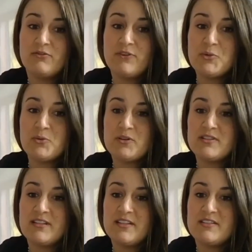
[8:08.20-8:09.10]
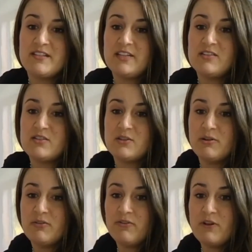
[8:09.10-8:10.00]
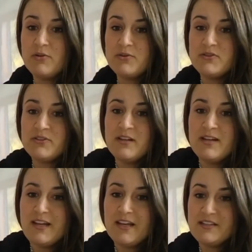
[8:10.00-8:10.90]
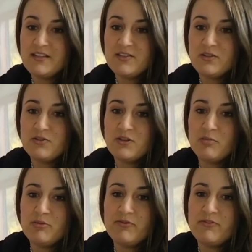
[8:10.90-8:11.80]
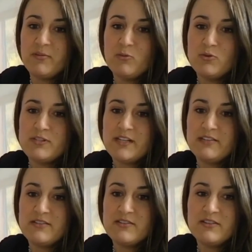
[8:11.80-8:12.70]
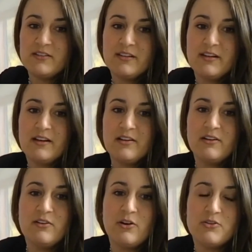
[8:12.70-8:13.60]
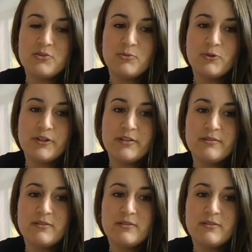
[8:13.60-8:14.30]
Fresh water is less dense, so it floats and sits on top of the more dense ocean water.